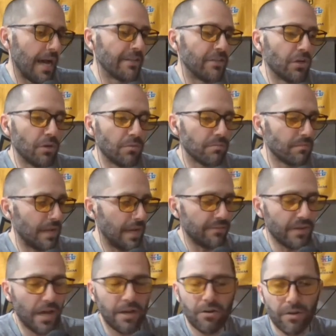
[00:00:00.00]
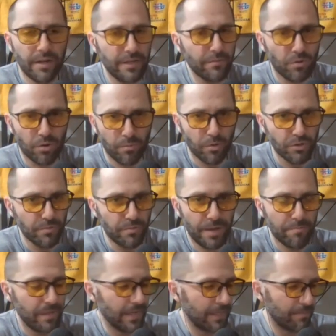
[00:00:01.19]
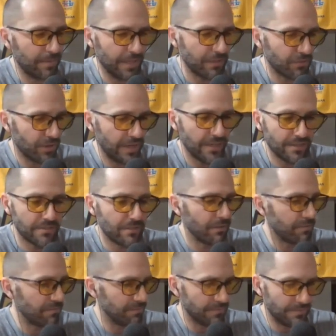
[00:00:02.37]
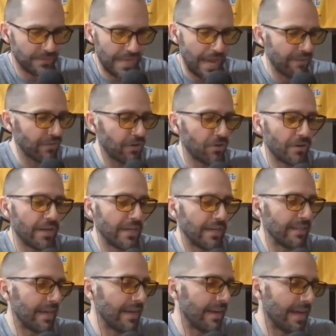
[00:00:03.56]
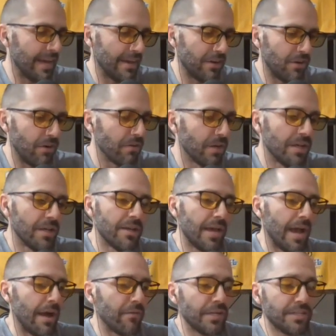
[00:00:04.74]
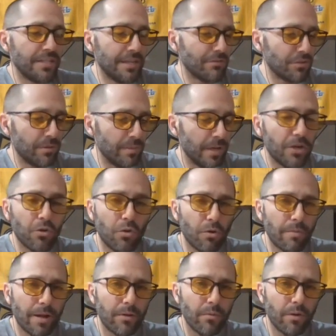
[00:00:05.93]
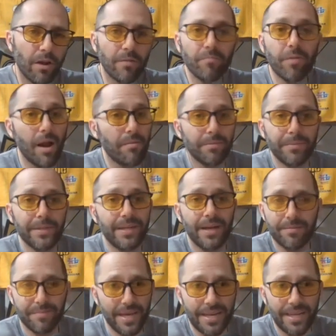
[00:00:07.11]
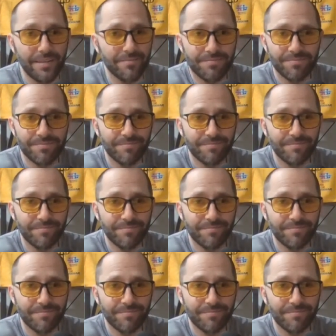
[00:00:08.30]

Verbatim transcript: I don't, I have not heard any rumors about Pickett being traded. So haven't heard any of that at all. How many teams would he be a quarterback one on? Probably not many.